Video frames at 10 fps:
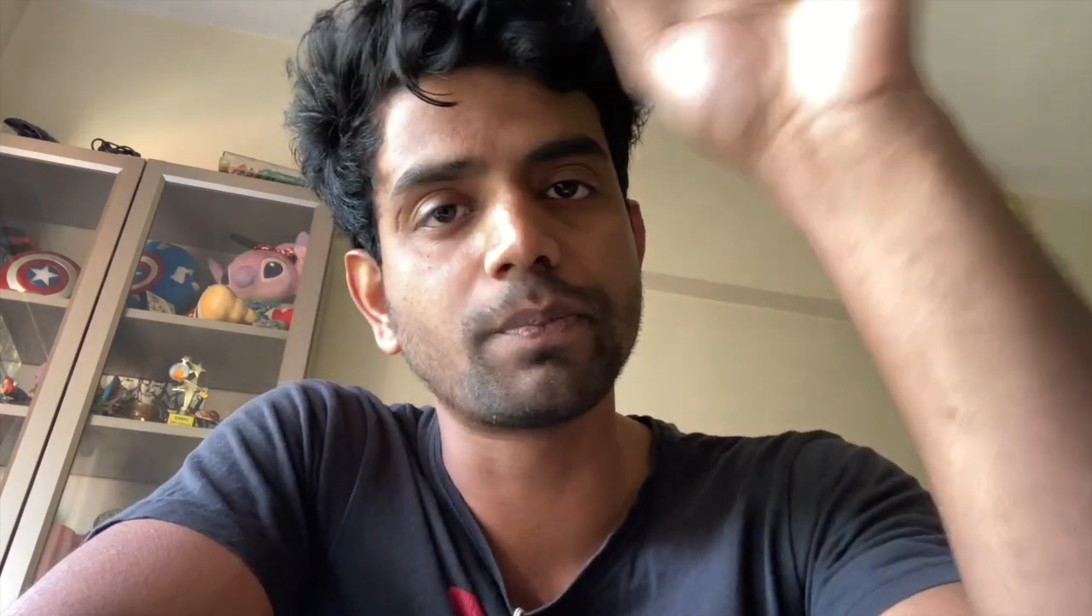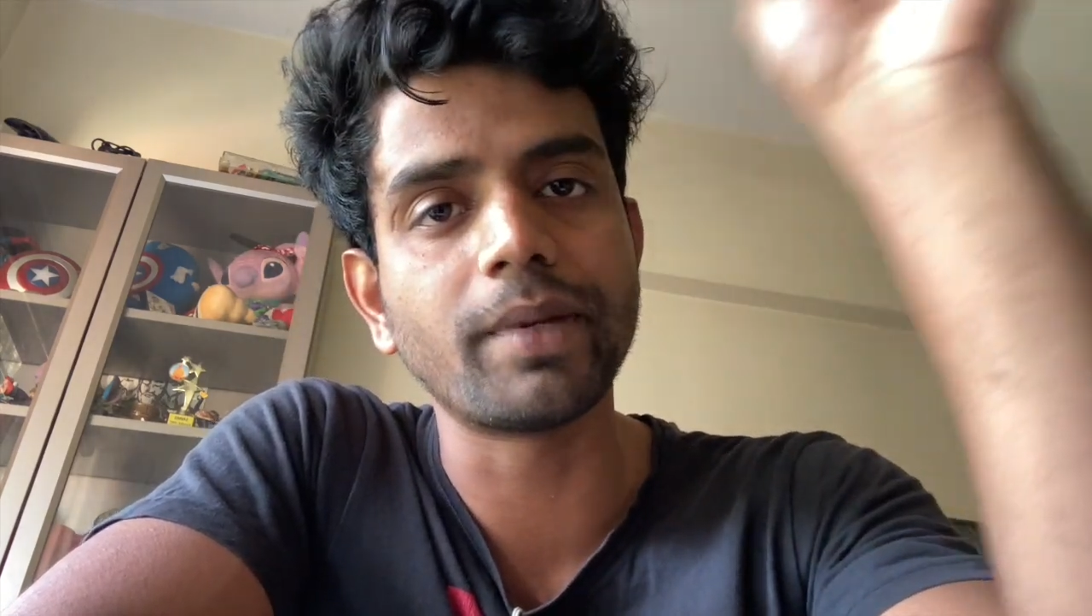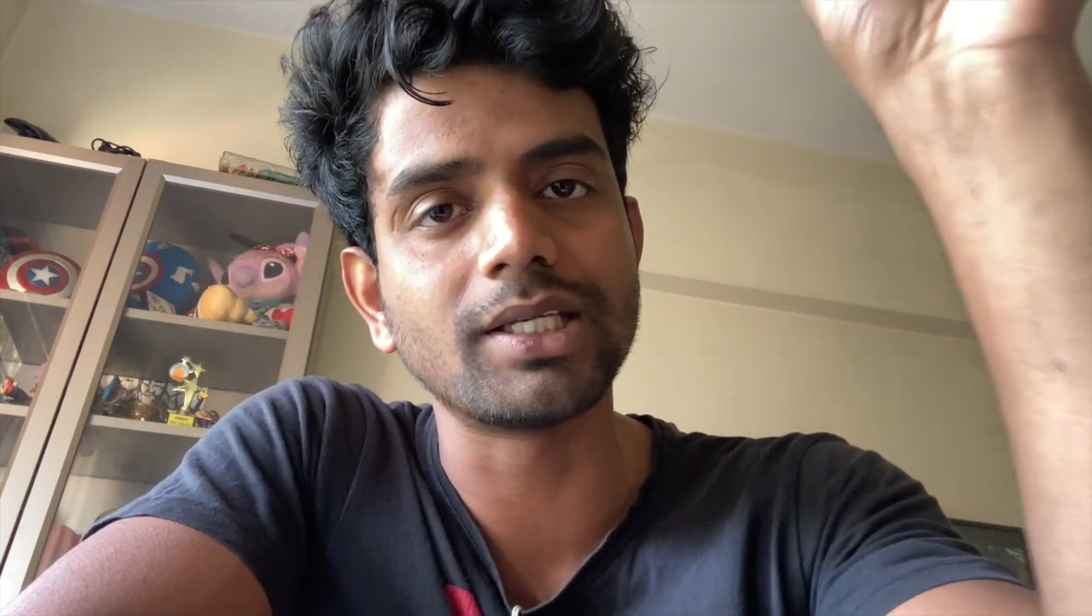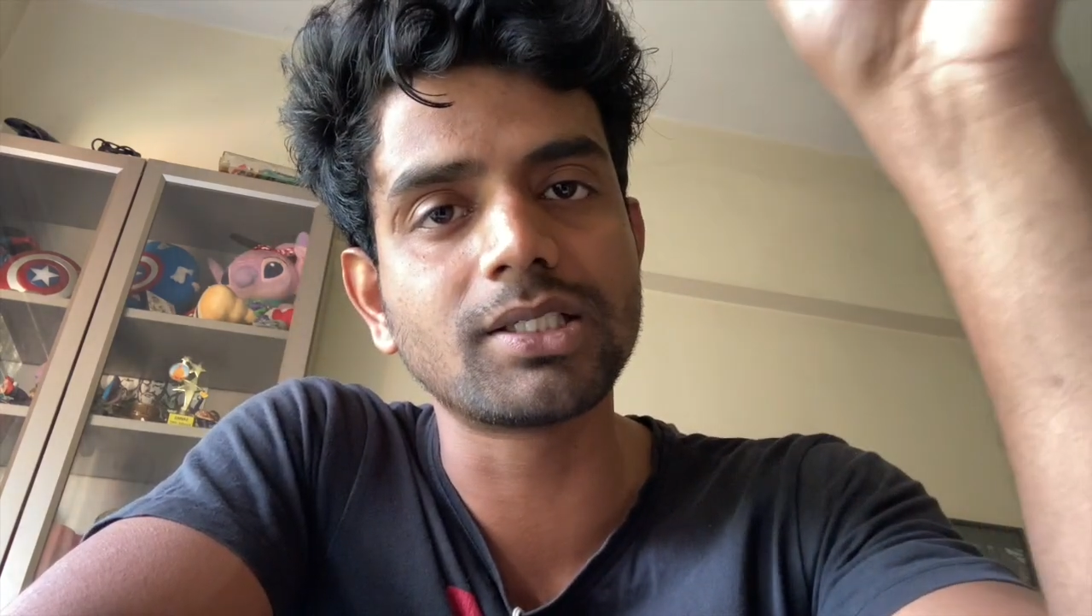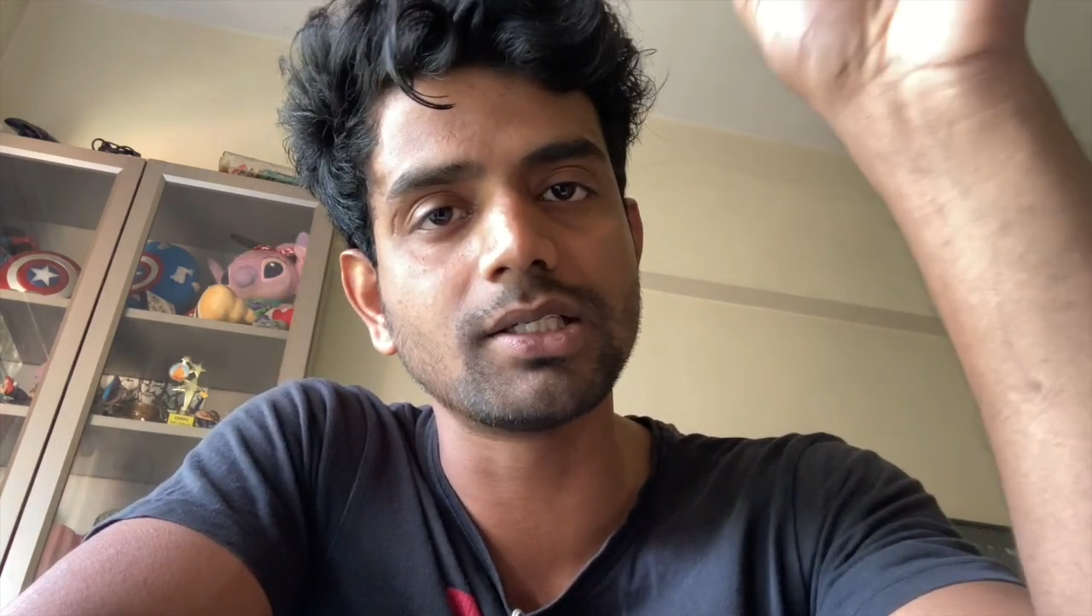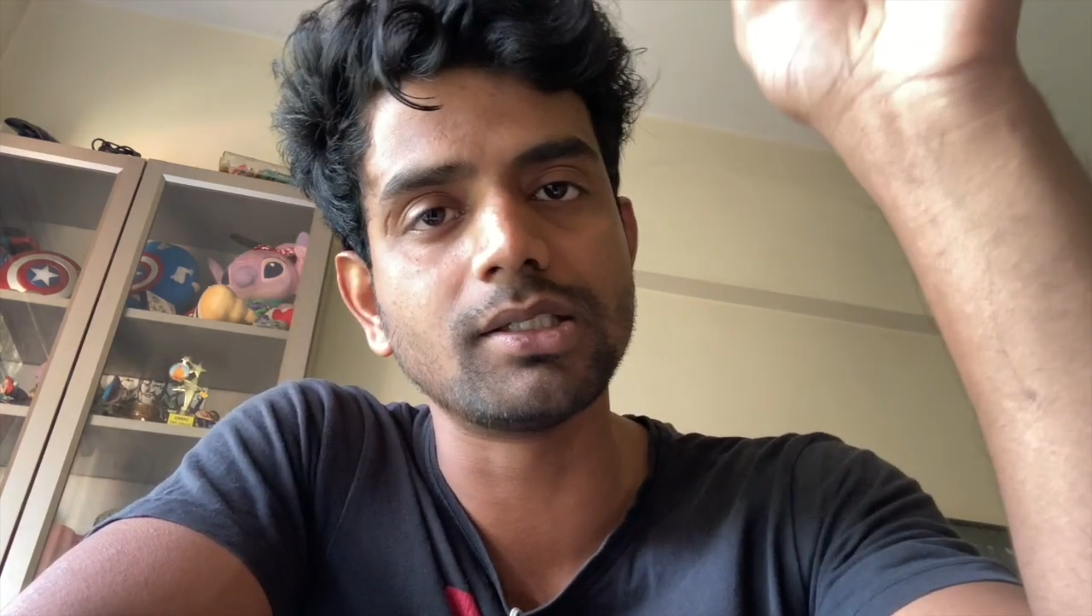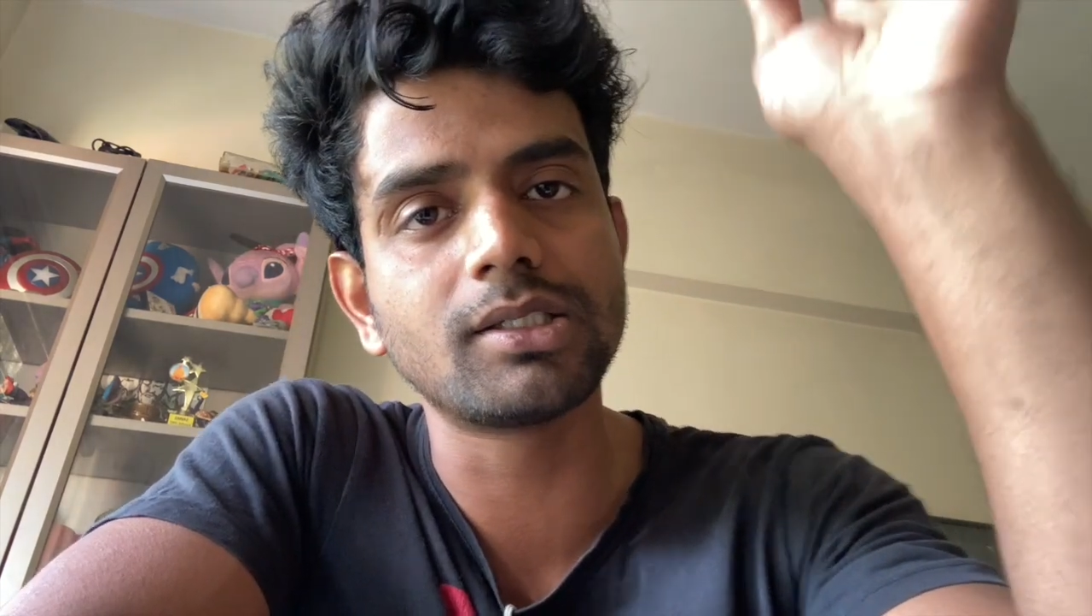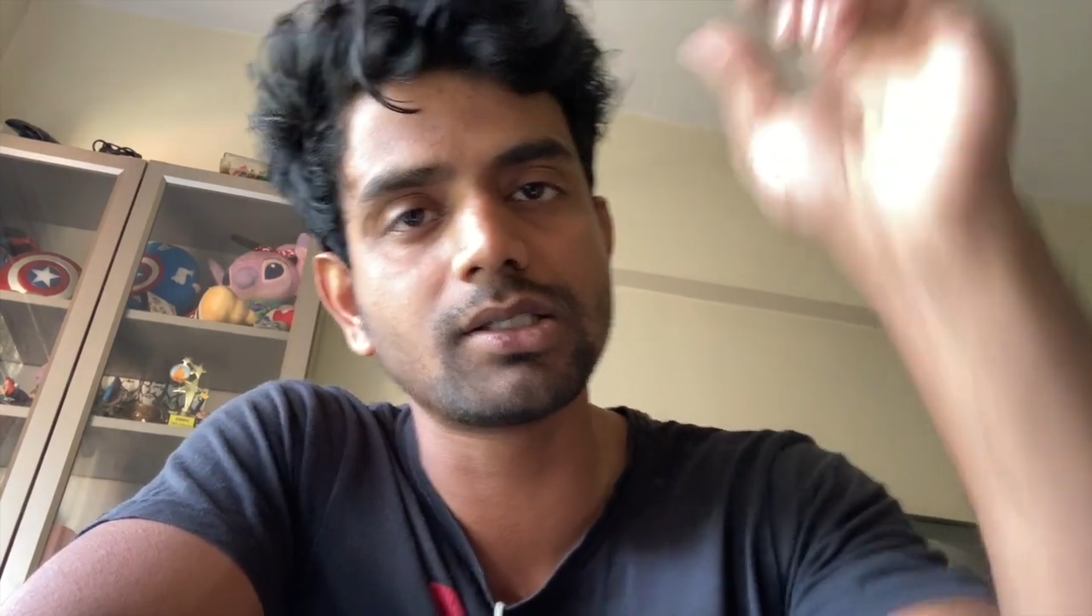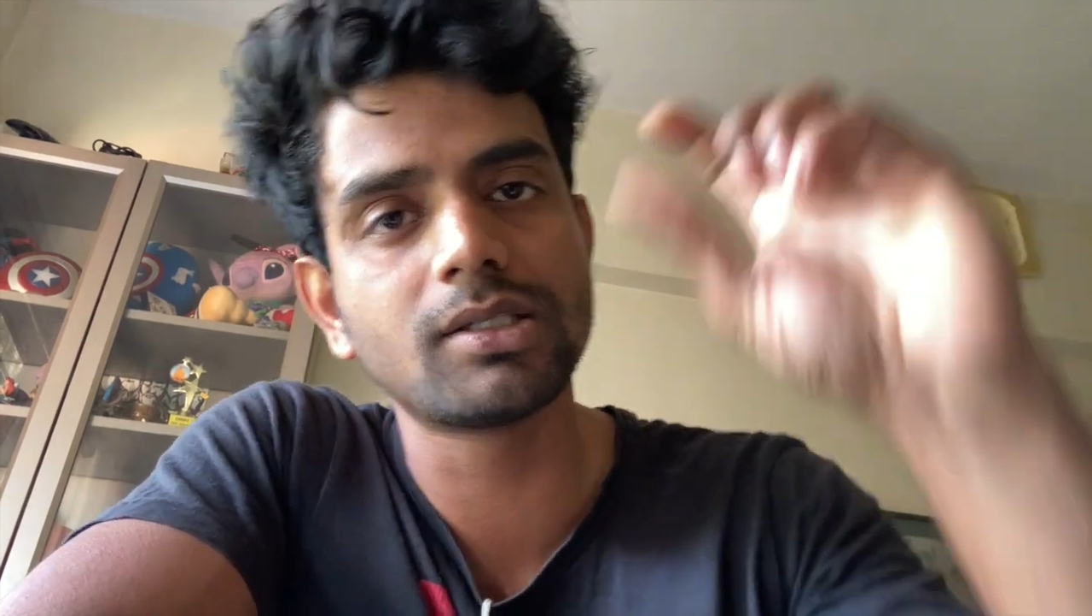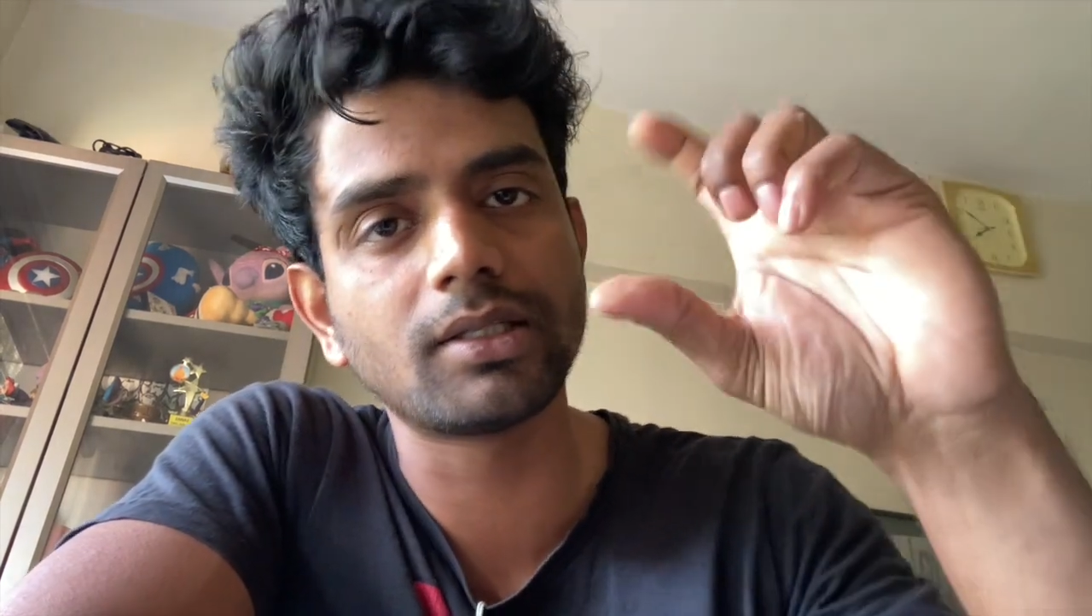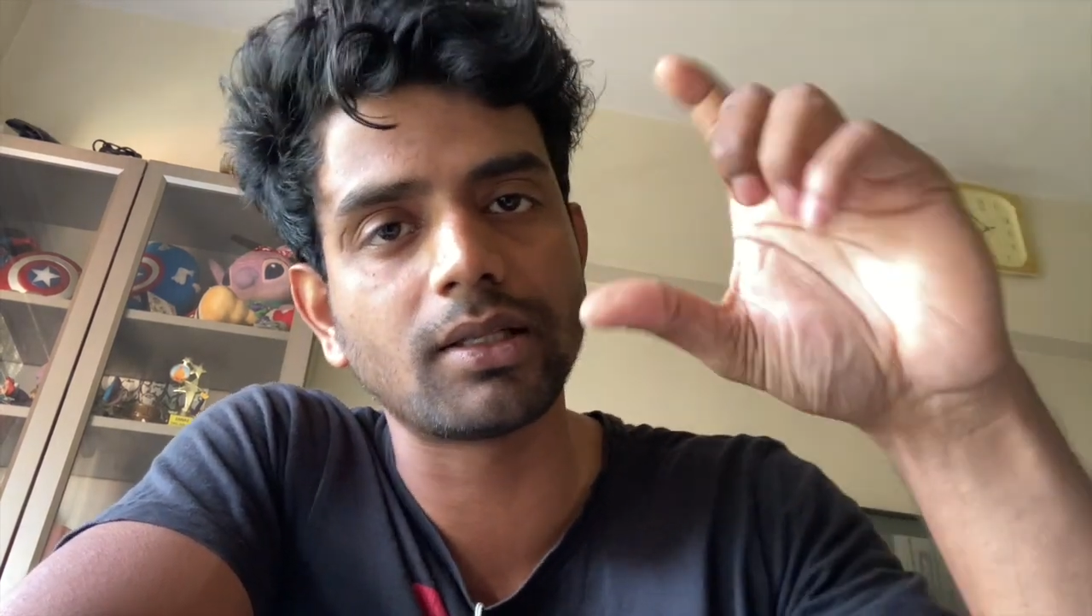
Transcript: pastels